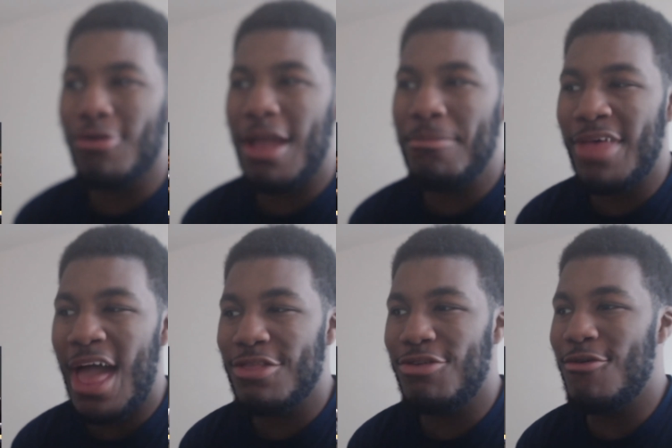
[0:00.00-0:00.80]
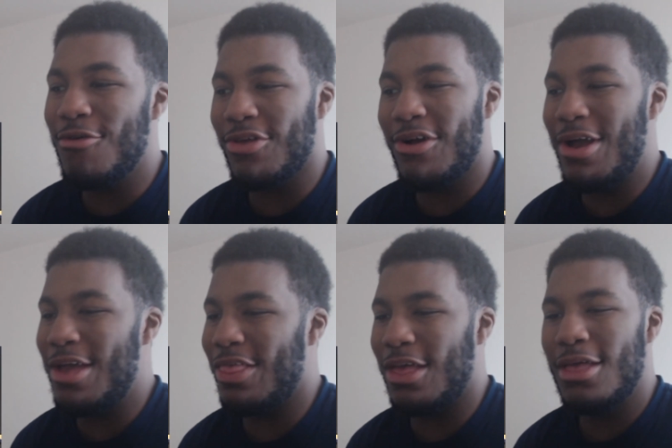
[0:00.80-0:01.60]
on that black too. It's
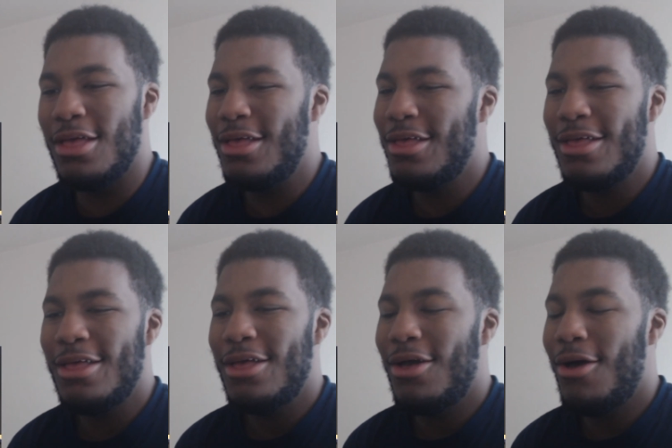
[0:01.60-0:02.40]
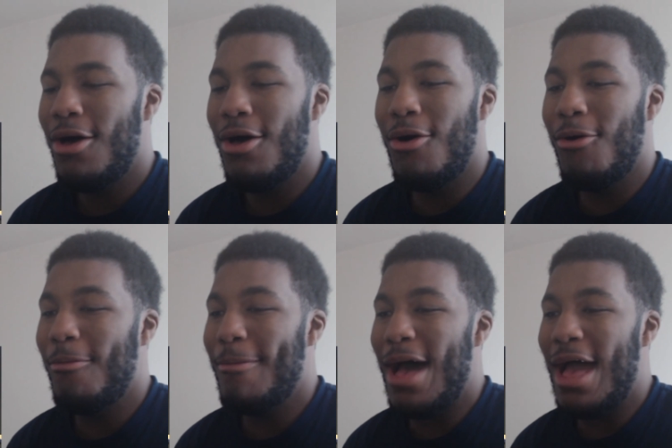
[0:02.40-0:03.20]
crazy. Oh
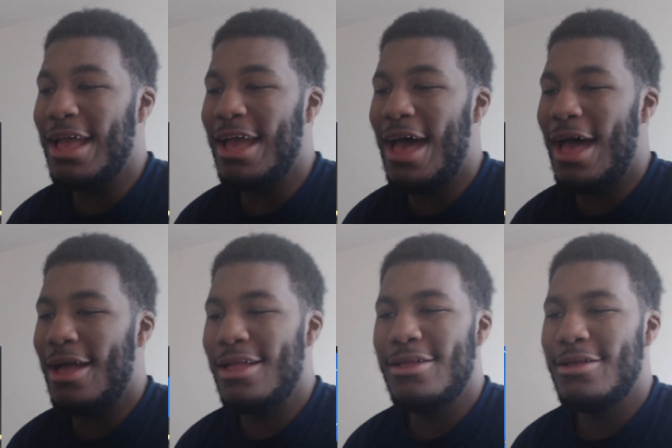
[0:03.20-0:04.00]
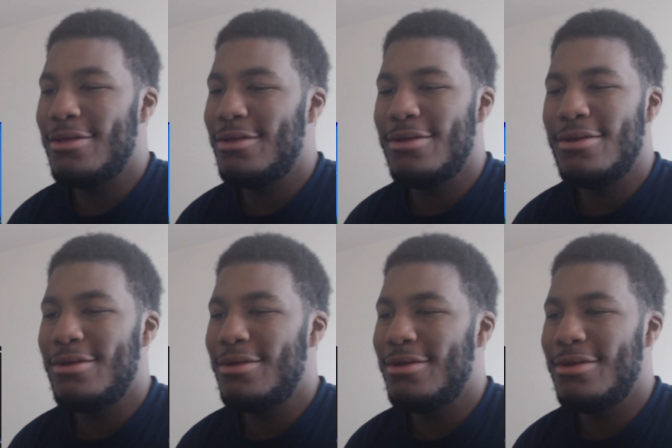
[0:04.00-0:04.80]
my god.
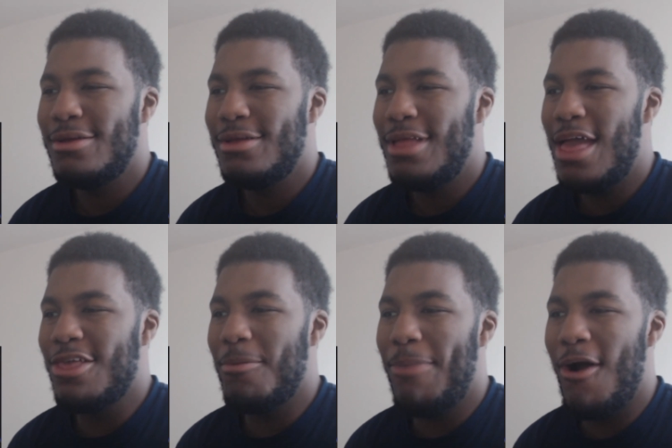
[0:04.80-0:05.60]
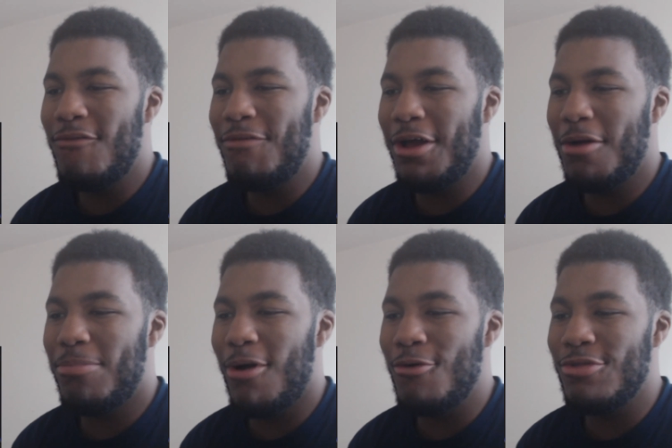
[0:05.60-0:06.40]
That's a perfect
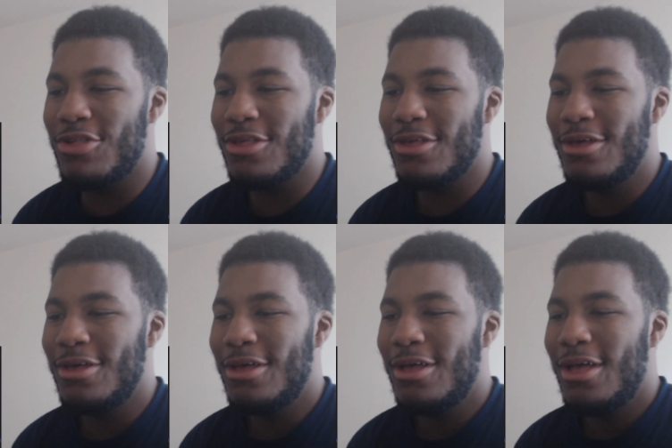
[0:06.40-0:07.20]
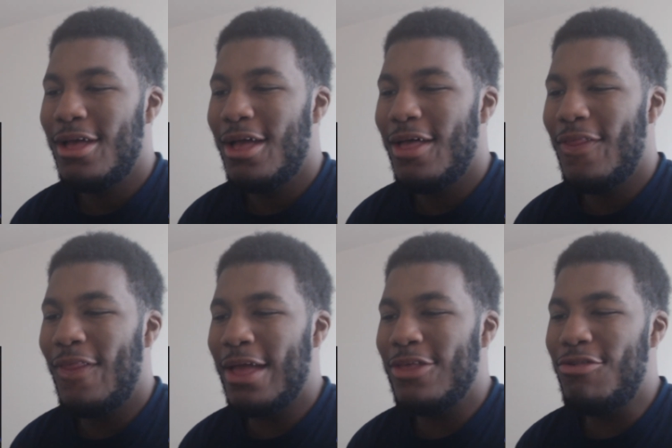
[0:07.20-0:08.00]
approach.
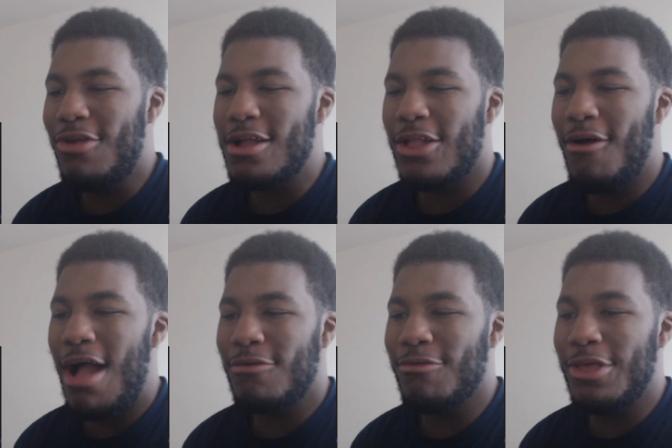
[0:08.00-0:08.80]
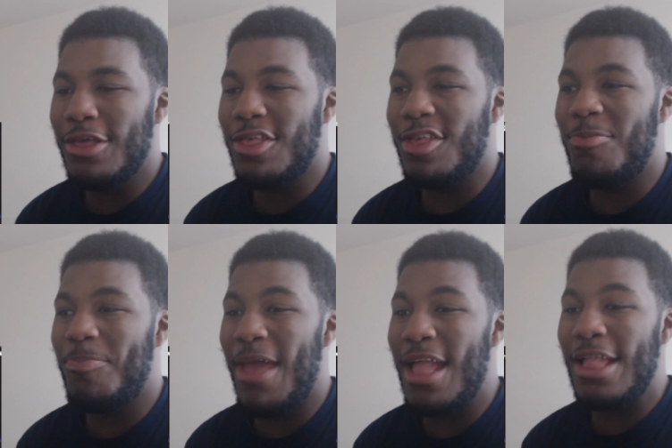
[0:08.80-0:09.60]
Like you just got to know how to really
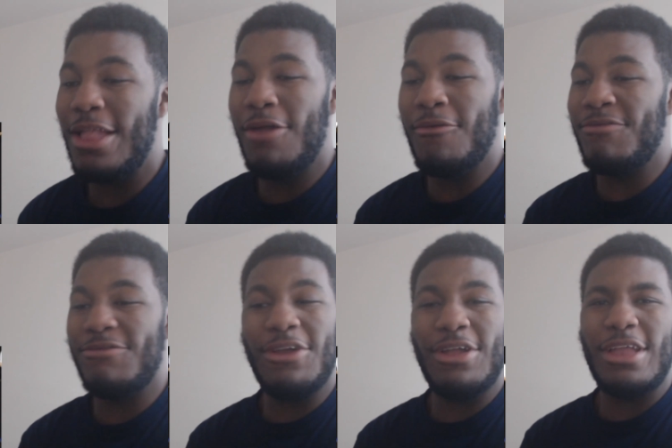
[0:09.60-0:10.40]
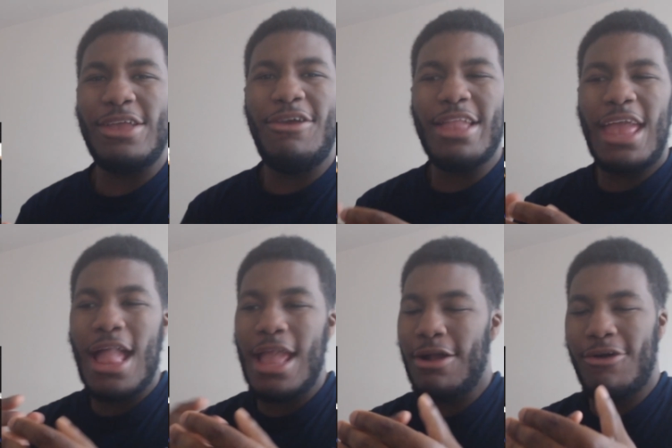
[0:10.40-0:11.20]
spin the. Don't touch you have to that
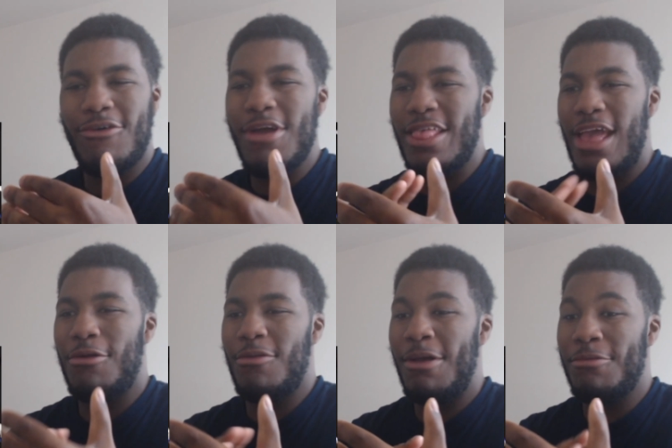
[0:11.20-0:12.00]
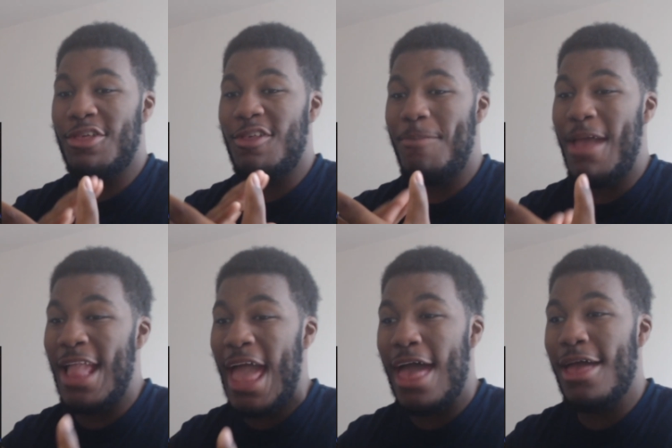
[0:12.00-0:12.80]
hit cue do yourself a mischief
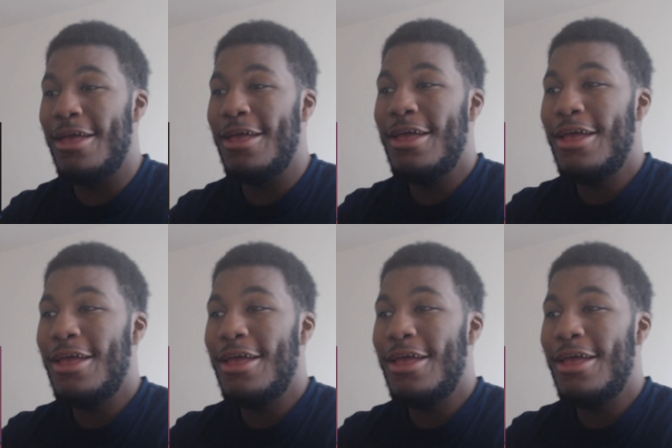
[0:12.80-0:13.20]
to spin on it.